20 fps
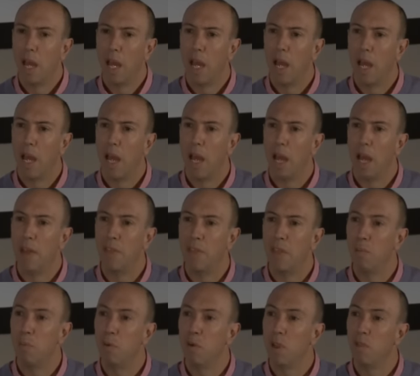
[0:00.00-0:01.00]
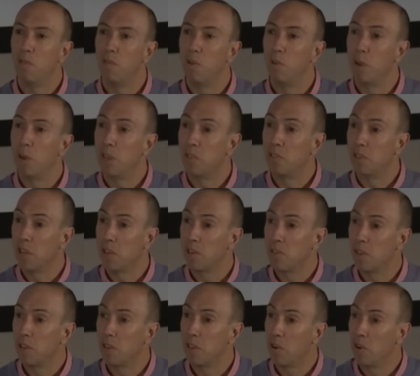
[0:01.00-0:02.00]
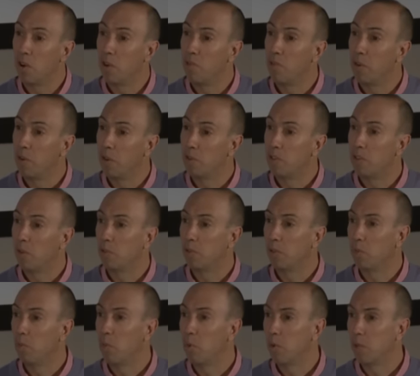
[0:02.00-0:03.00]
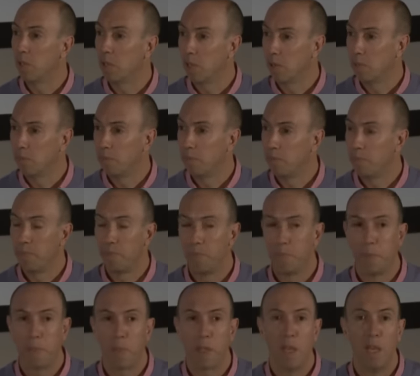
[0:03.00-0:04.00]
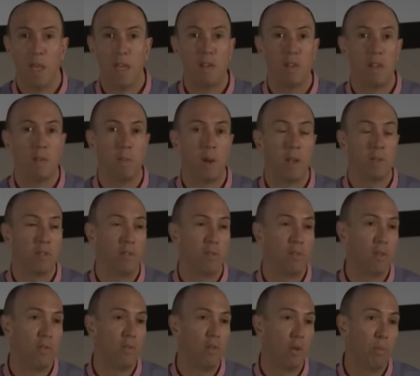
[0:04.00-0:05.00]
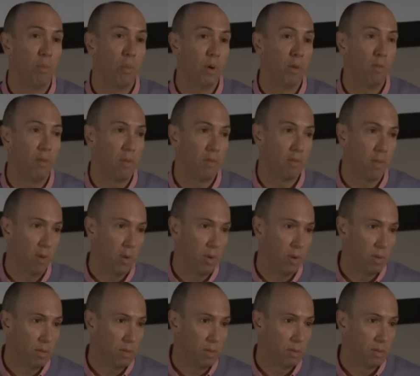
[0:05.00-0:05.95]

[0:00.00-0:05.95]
And then we'll give you an injection of very salty water into the muscles of your pelvic floor.